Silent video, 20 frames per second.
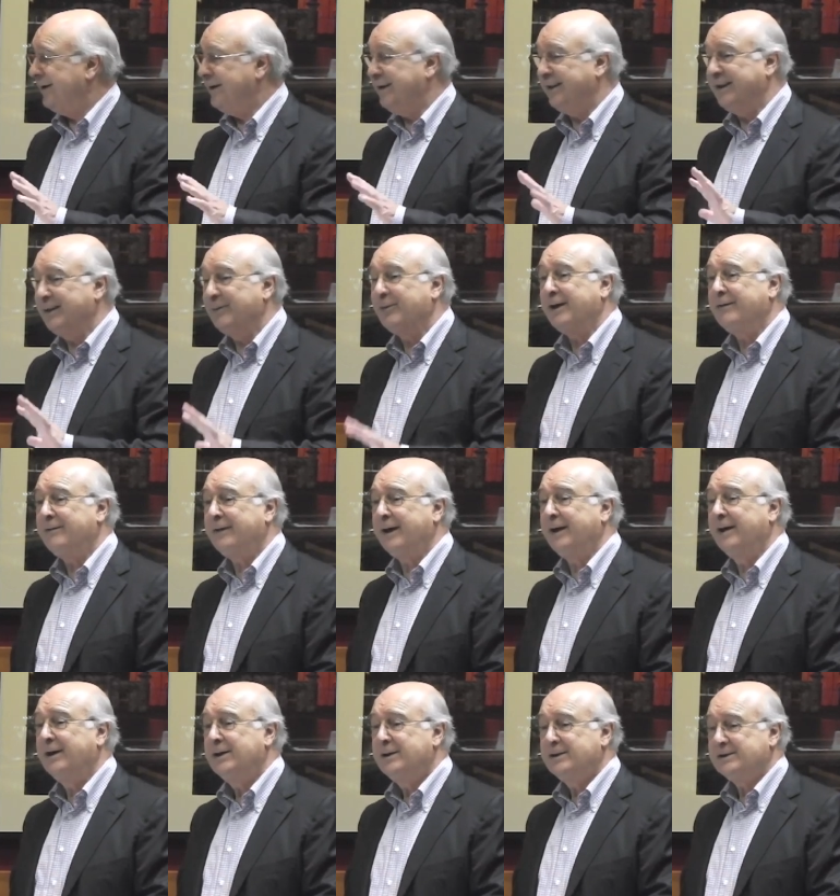I think one of
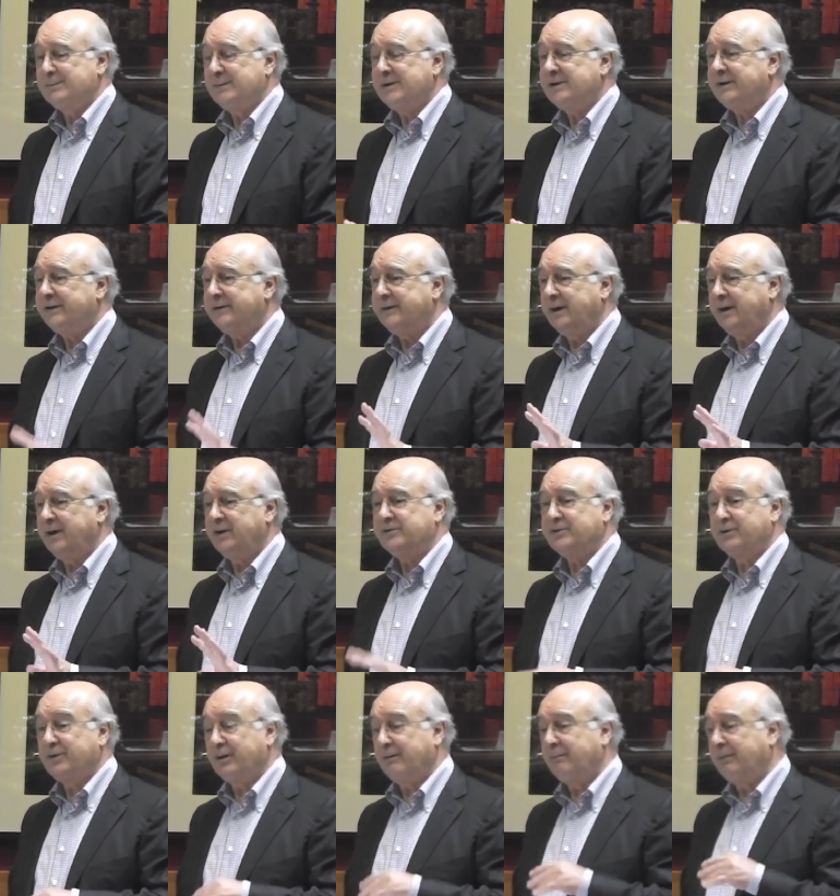our speakers here
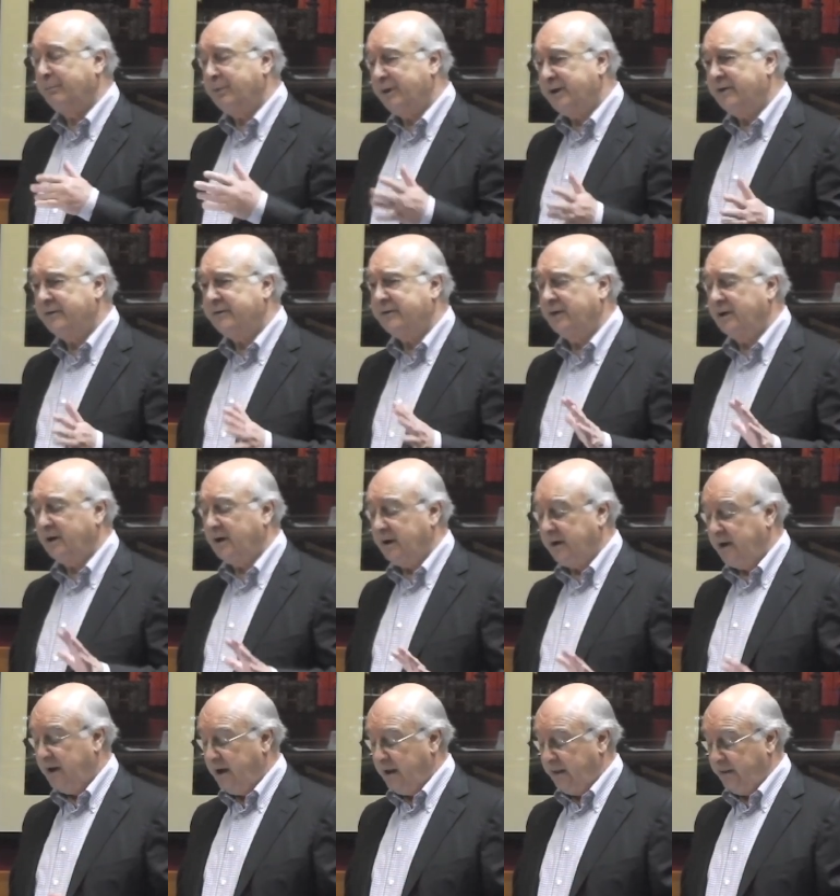has kind of repeated
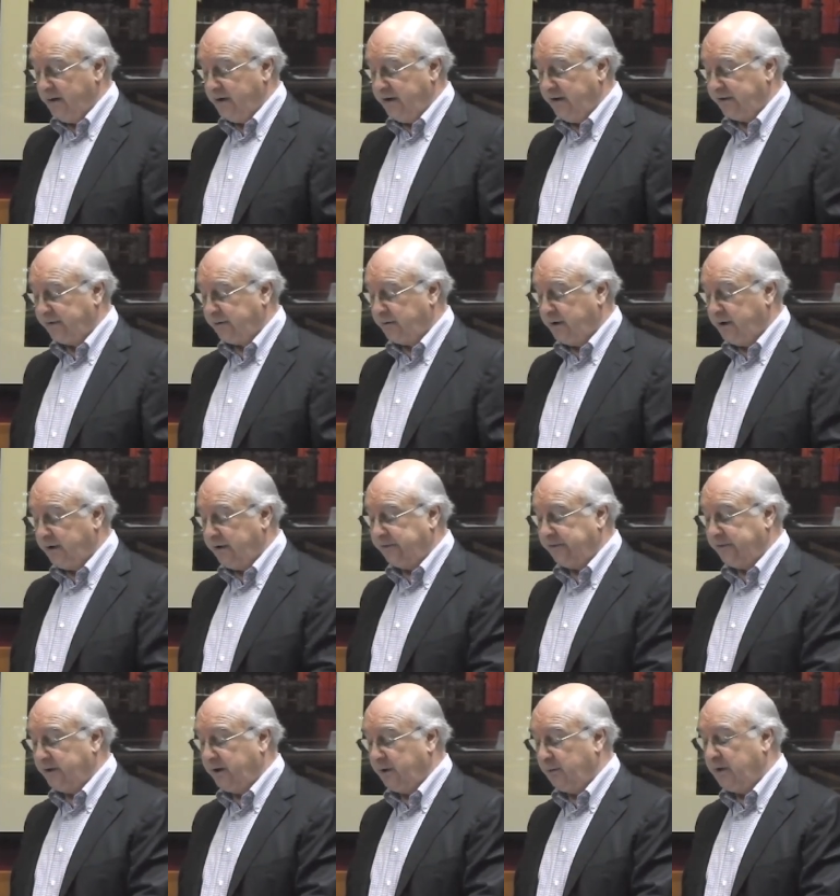tonight, that history
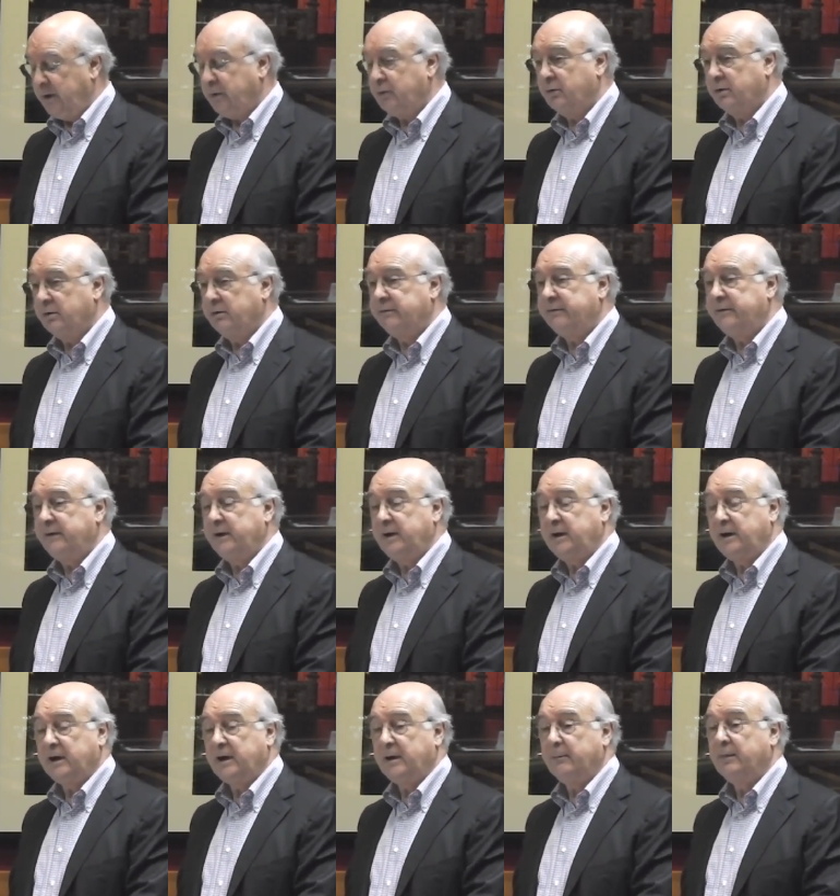is the record of
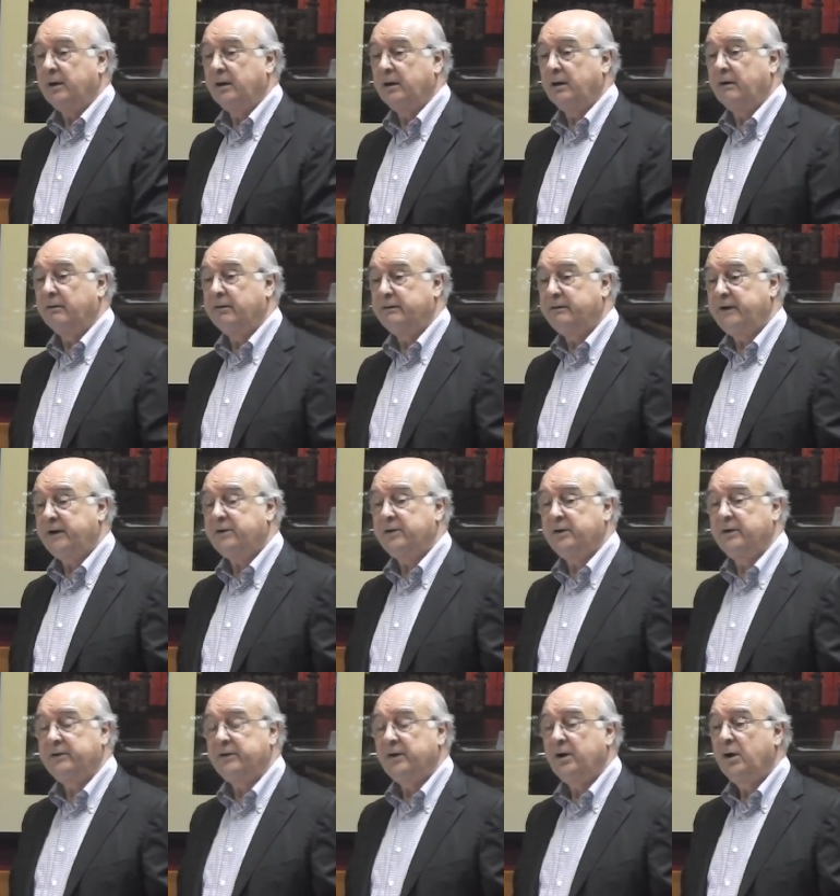the, um, of the
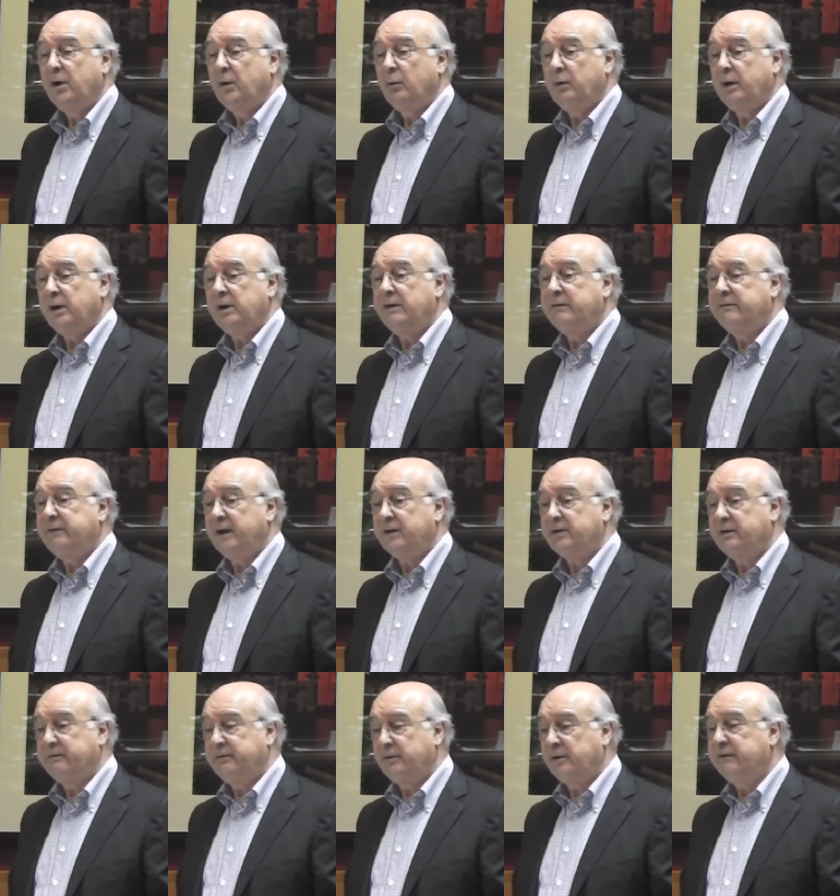victors. Well, in
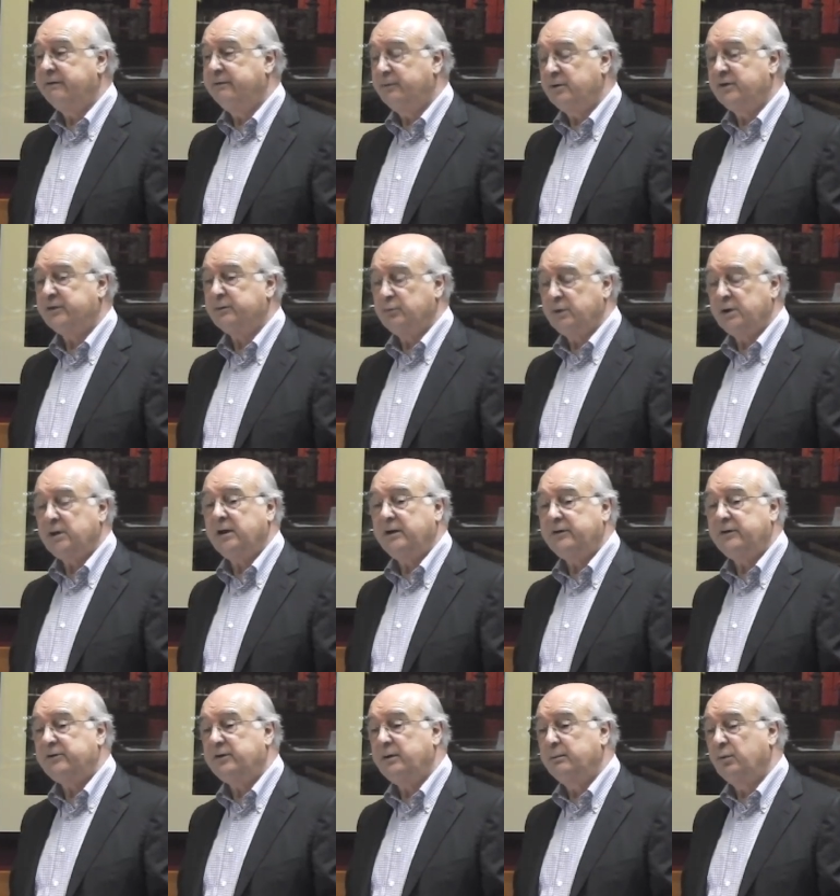fact, the very first real
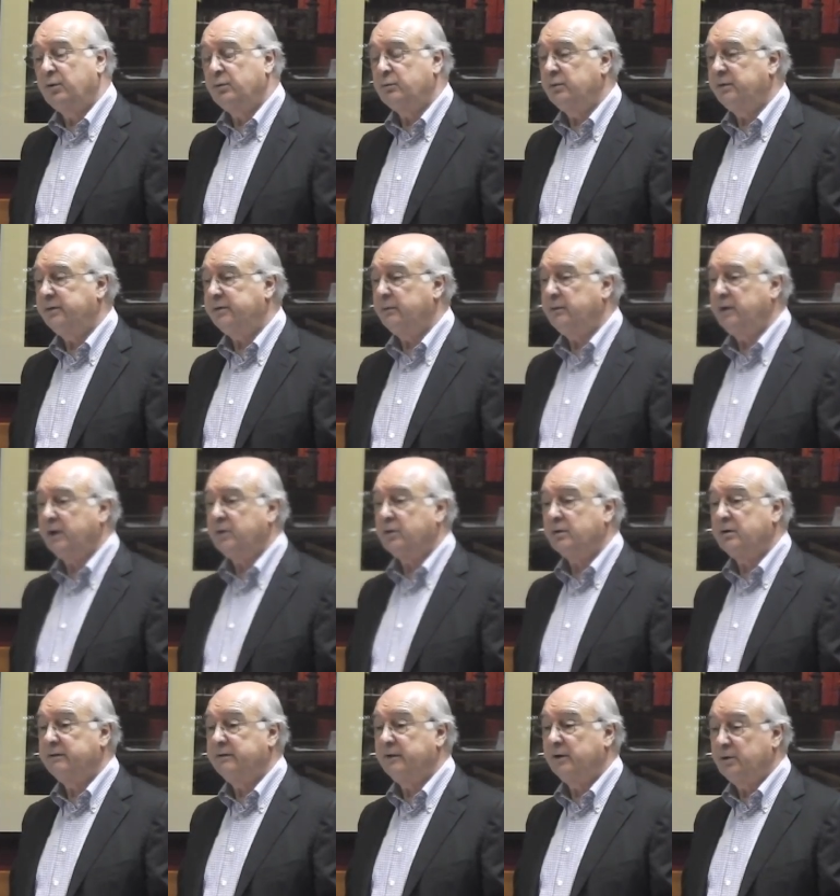history book was a
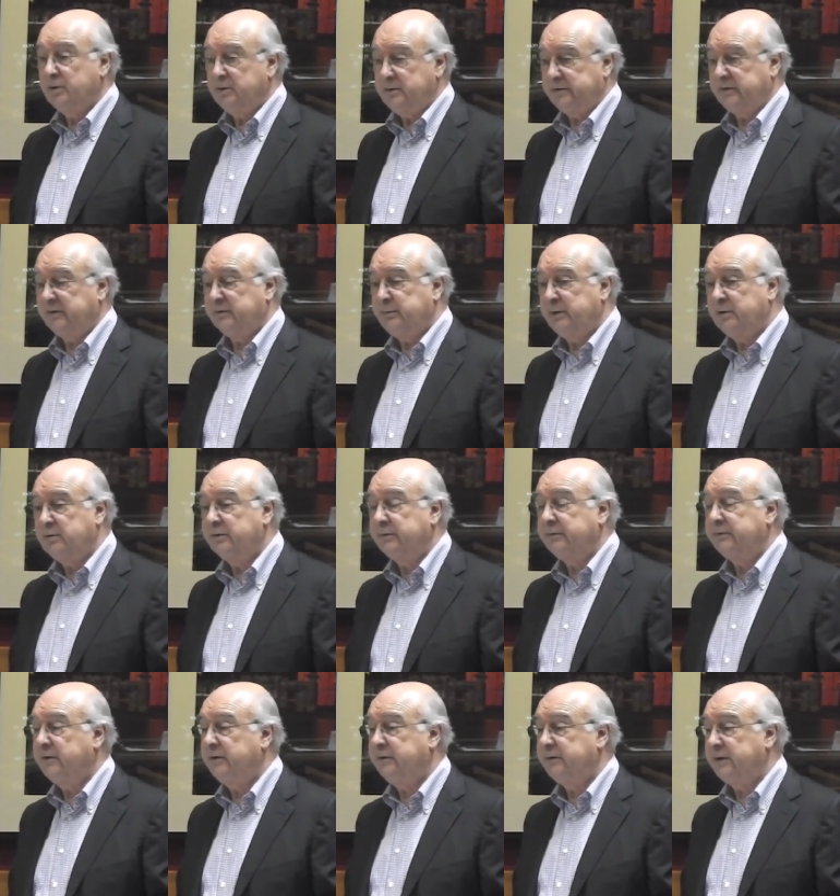record of the losers
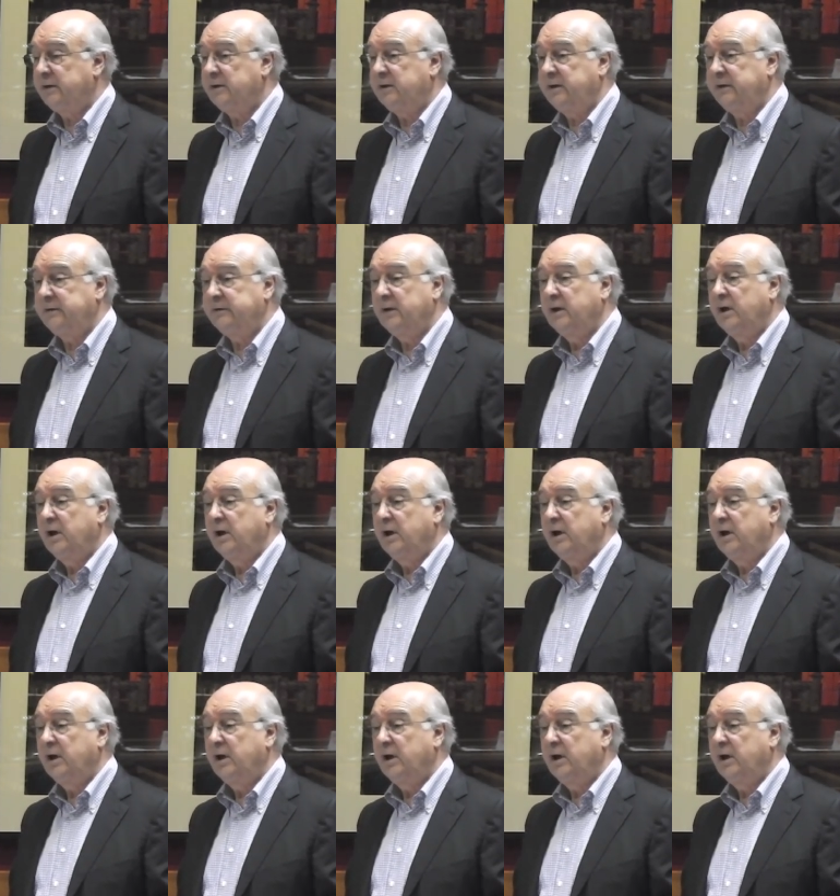because Thucydides